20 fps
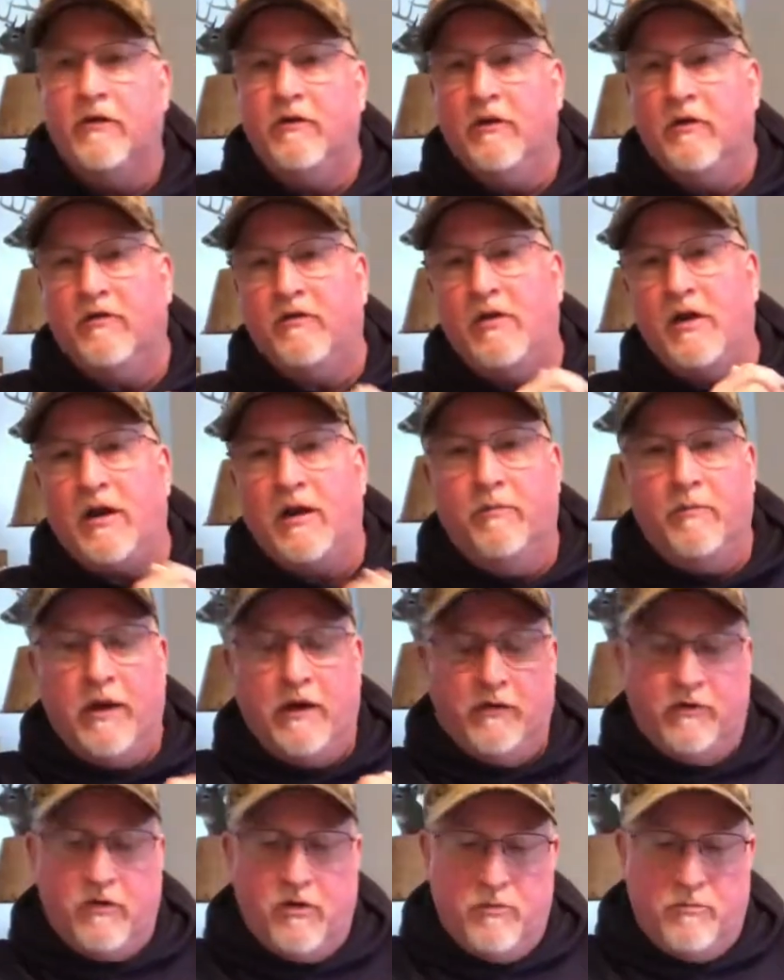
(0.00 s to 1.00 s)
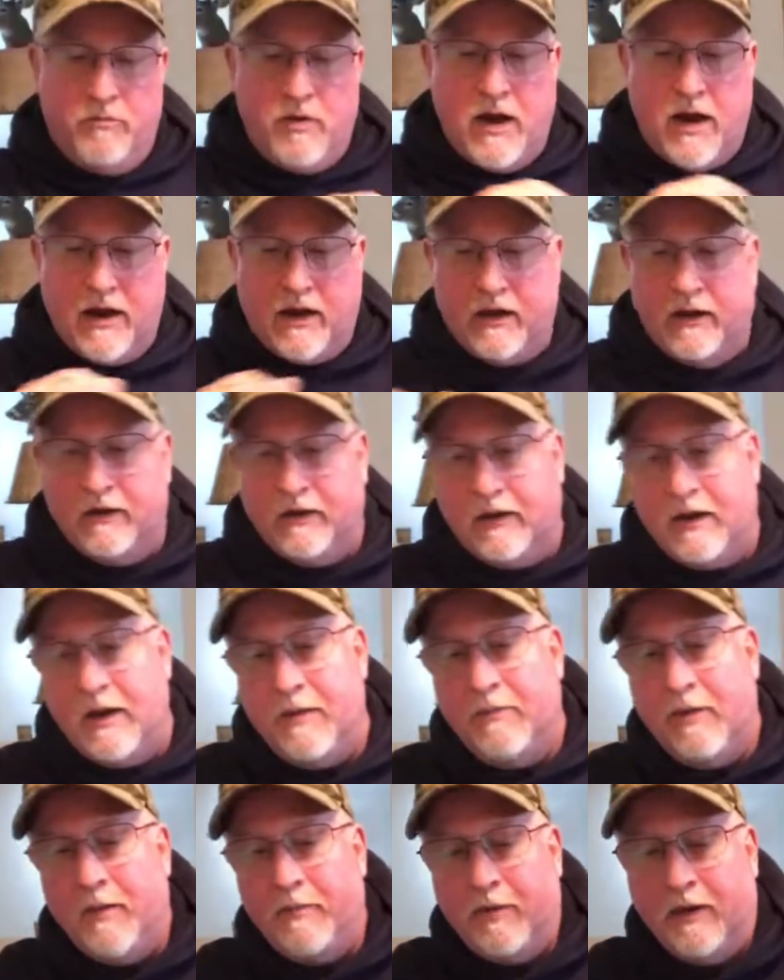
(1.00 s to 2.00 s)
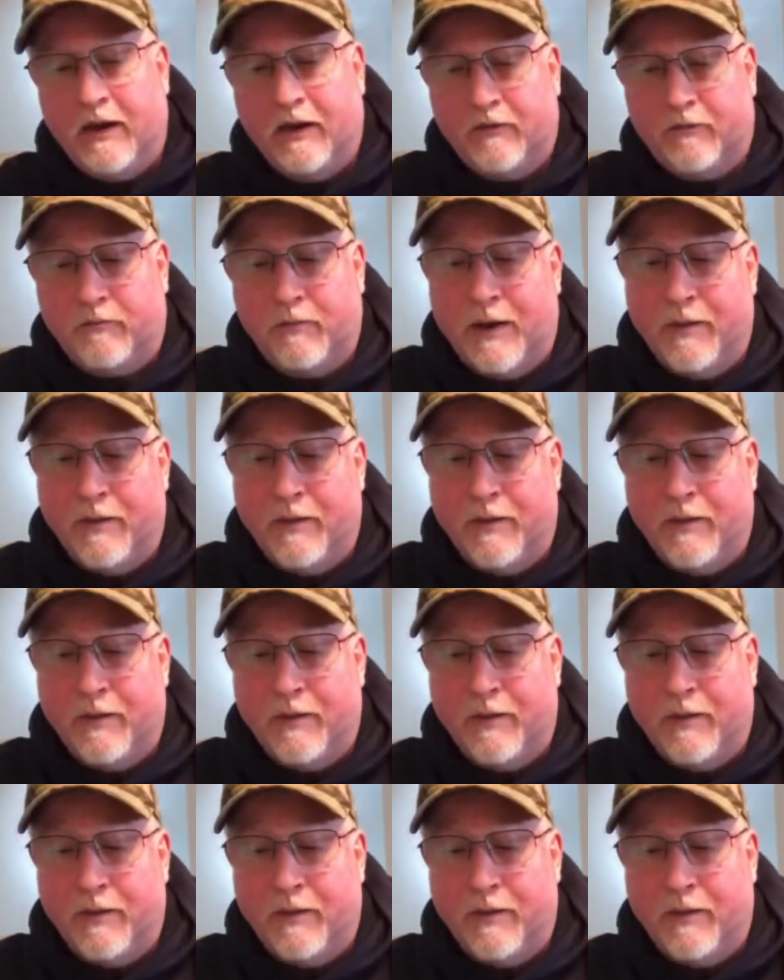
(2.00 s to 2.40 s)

to just stick in my shirt pocket and keep up against